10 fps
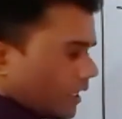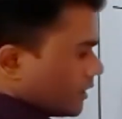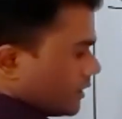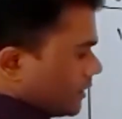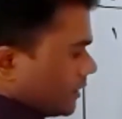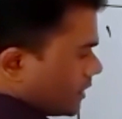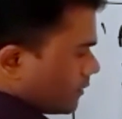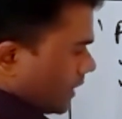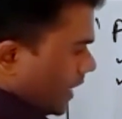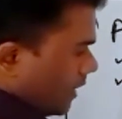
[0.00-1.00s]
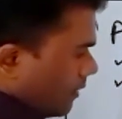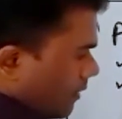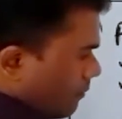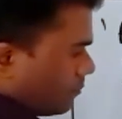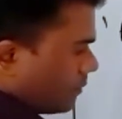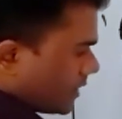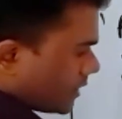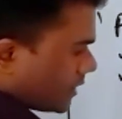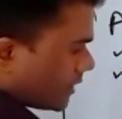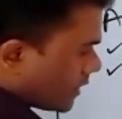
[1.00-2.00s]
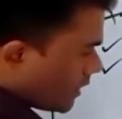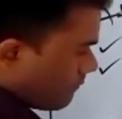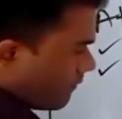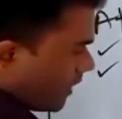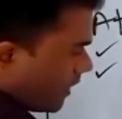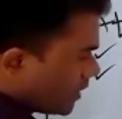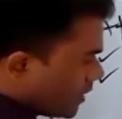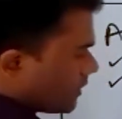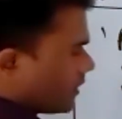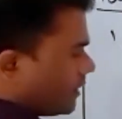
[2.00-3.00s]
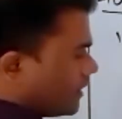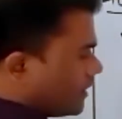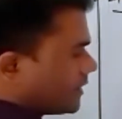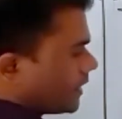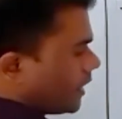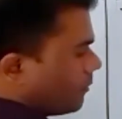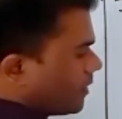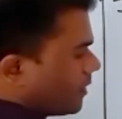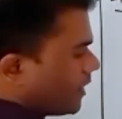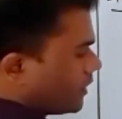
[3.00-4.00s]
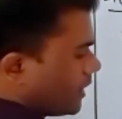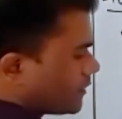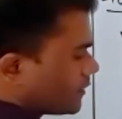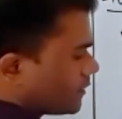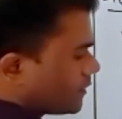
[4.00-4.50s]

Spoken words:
This A bulb is filled with, let's say, carbon dioxide gas.